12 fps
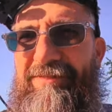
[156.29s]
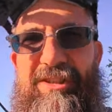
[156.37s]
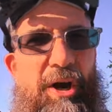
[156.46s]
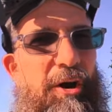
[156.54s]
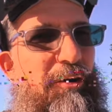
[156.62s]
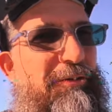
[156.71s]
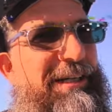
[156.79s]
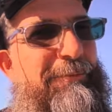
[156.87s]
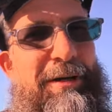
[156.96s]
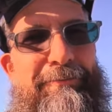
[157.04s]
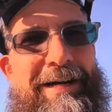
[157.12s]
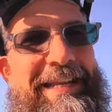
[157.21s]
Carl, come
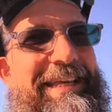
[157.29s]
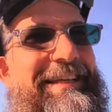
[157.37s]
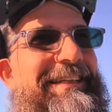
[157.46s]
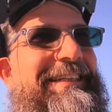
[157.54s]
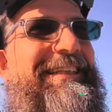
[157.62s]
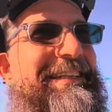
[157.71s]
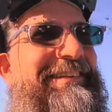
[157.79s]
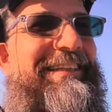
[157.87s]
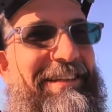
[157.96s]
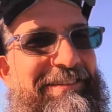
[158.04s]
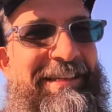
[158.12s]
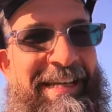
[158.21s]
on, buddy. Let's get
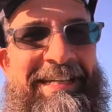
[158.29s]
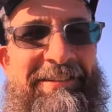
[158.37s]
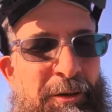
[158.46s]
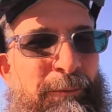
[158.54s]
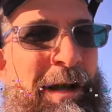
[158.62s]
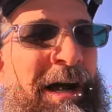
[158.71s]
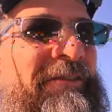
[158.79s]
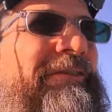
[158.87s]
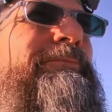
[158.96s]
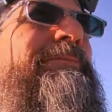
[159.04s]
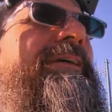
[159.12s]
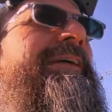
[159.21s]
this thing. It's going to be
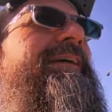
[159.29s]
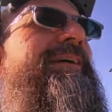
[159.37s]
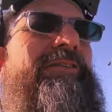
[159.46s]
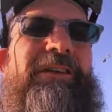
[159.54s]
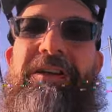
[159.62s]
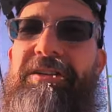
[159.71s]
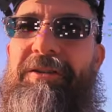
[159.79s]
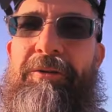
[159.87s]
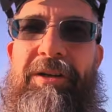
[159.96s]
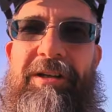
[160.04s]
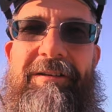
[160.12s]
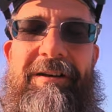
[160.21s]
awesome because it looks so
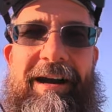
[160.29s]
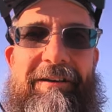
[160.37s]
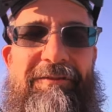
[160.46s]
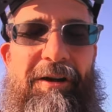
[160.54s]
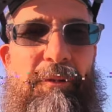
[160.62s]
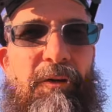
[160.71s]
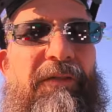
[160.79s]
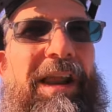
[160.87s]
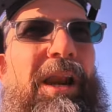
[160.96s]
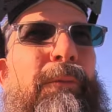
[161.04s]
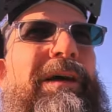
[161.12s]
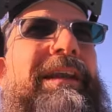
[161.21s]
good. All right, so I'm going to fly a
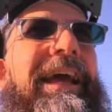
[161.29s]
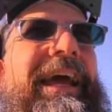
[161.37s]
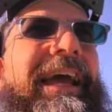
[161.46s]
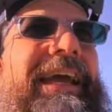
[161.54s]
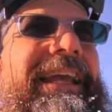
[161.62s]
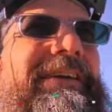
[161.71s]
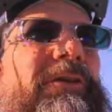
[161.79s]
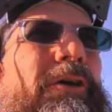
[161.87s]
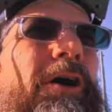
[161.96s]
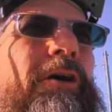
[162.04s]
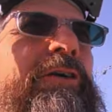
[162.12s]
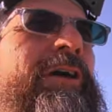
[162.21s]
little bit and give you
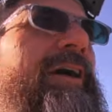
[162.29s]
all,